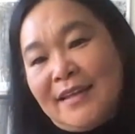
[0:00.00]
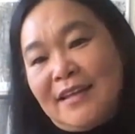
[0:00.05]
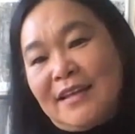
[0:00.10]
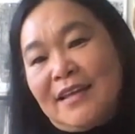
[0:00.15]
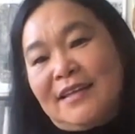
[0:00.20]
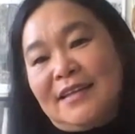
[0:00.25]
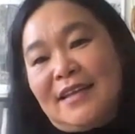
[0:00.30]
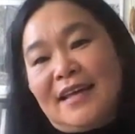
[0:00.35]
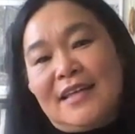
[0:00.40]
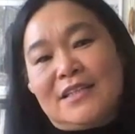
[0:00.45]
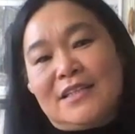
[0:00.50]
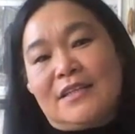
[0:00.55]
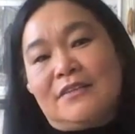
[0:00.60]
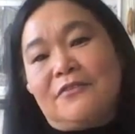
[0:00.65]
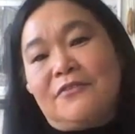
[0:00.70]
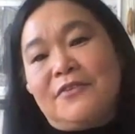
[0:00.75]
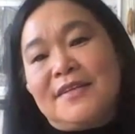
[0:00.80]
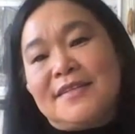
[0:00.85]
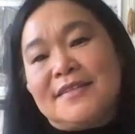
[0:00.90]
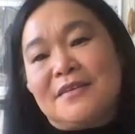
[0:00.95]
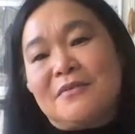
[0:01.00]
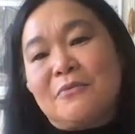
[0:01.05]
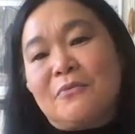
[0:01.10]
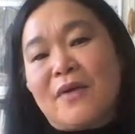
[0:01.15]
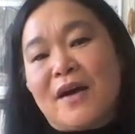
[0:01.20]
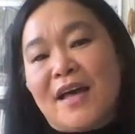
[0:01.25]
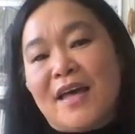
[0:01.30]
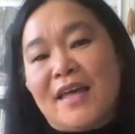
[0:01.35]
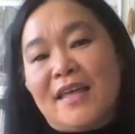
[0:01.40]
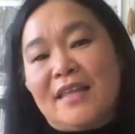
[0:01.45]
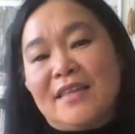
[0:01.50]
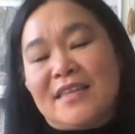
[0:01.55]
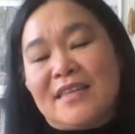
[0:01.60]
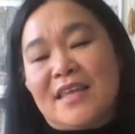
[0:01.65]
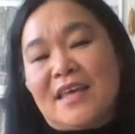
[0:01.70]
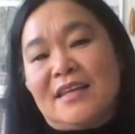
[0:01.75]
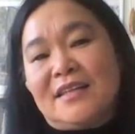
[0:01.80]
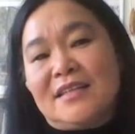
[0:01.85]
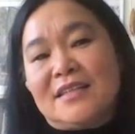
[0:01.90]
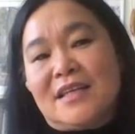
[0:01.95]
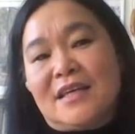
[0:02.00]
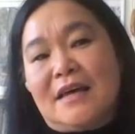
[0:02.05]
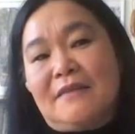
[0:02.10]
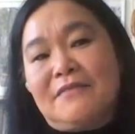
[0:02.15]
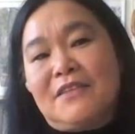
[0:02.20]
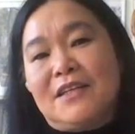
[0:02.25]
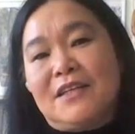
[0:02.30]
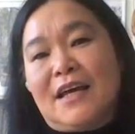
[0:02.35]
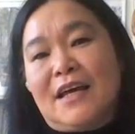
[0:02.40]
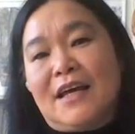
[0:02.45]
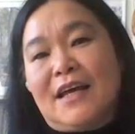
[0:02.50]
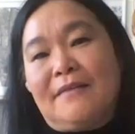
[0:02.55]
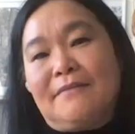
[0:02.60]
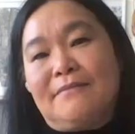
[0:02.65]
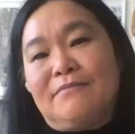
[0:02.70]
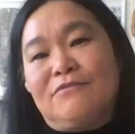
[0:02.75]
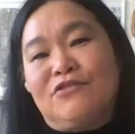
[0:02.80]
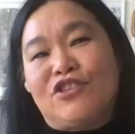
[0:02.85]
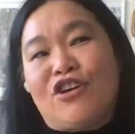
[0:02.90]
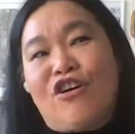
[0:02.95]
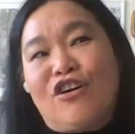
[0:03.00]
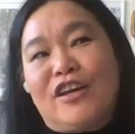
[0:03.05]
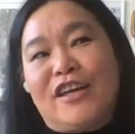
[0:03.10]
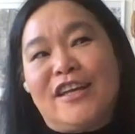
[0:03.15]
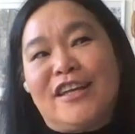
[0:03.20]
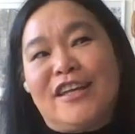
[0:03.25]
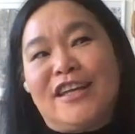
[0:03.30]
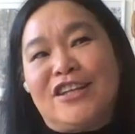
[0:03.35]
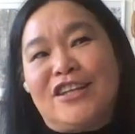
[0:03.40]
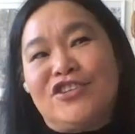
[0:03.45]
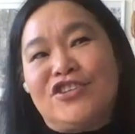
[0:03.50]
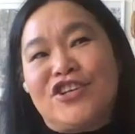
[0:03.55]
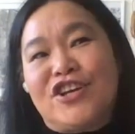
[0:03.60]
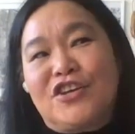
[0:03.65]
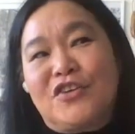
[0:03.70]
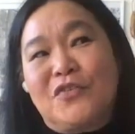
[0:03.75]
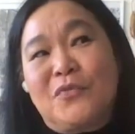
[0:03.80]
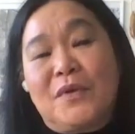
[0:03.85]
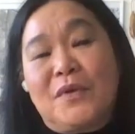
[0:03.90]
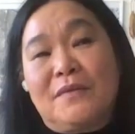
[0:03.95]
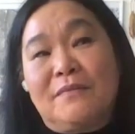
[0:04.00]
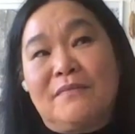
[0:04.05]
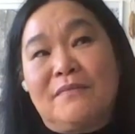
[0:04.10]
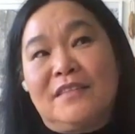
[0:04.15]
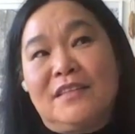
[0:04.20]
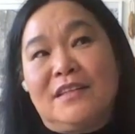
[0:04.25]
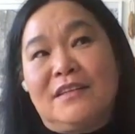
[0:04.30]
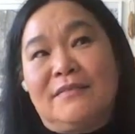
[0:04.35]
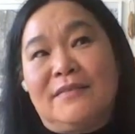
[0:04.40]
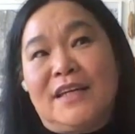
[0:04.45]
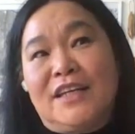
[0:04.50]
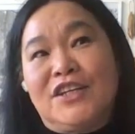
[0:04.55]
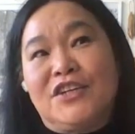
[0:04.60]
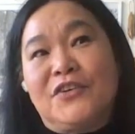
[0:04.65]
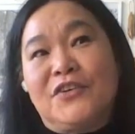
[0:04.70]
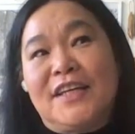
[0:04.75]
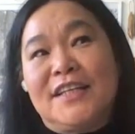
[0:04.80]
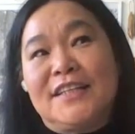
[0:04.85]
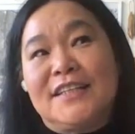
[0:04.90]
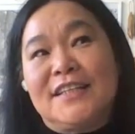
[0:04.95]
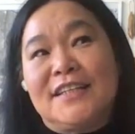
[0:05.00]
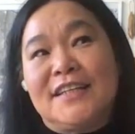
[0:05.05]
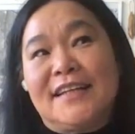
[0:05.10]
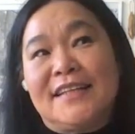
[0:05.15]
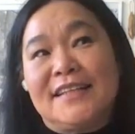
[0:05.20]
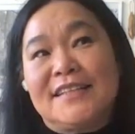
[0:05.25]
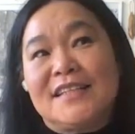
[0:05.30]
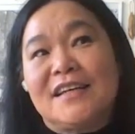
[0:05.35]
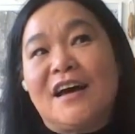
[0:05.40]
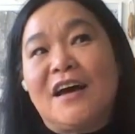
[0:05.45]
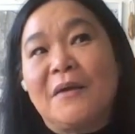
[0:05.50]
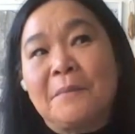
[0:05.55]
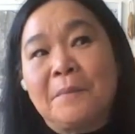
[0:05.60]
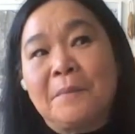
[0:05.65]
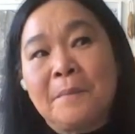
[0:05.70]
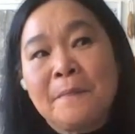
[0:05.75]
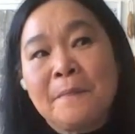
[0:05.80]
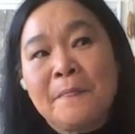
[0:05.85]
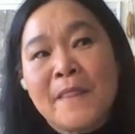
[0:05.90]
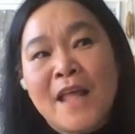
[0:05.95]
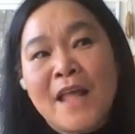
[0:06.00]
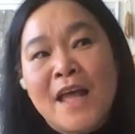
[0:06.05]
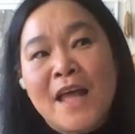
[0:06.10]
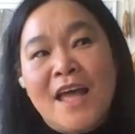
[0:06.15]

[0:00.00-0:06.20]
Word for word: that, that is the reason why that uh, after I had talking and chatting with, the my curator at the time,